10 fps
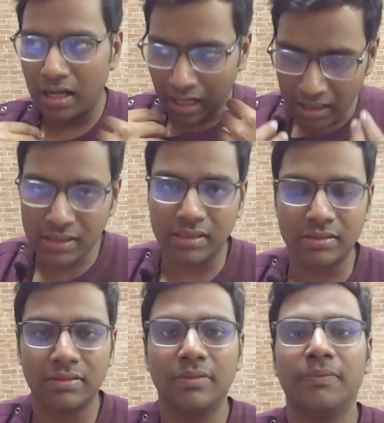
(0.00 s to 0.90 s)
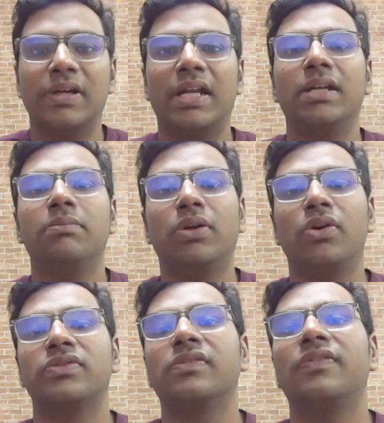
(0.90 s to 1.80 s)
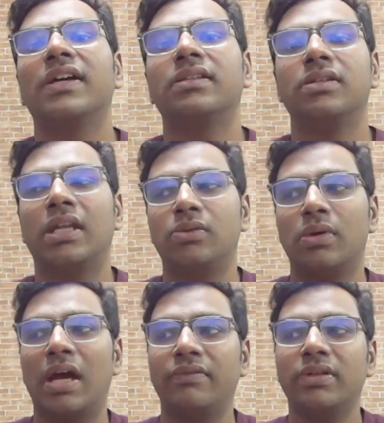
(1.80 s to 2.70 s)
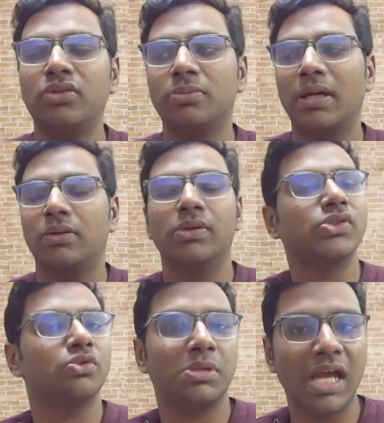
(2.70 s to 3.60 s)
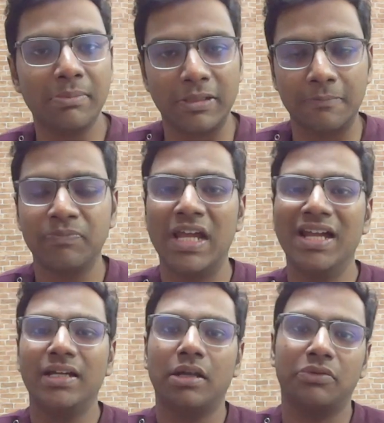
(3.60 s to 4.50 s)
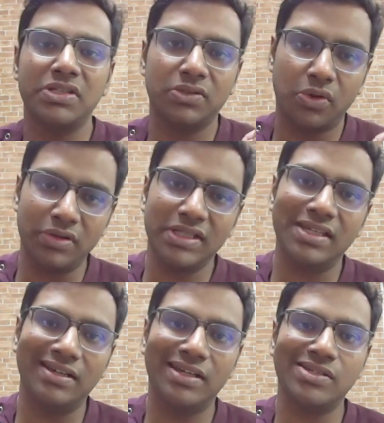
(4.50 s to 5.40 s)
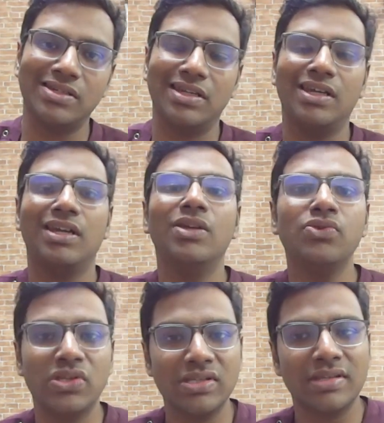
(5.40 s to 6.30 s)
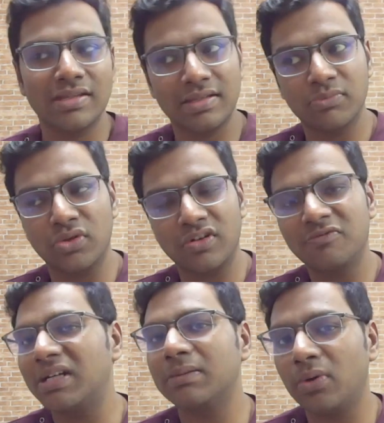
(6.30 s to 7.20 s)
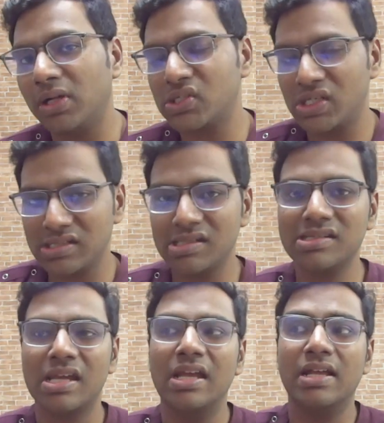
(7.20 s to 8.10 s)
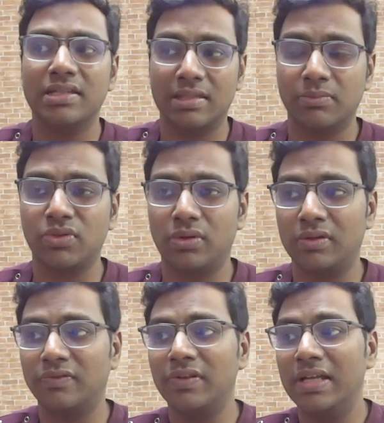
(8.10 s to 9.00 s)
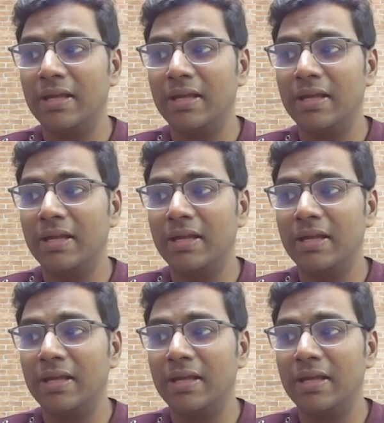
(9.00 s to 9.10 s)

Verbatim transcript: occur, right, because of the fact that you have a tobacco consuming habit. Now this chronic irritation induces some sort of metabolic changes, some sort of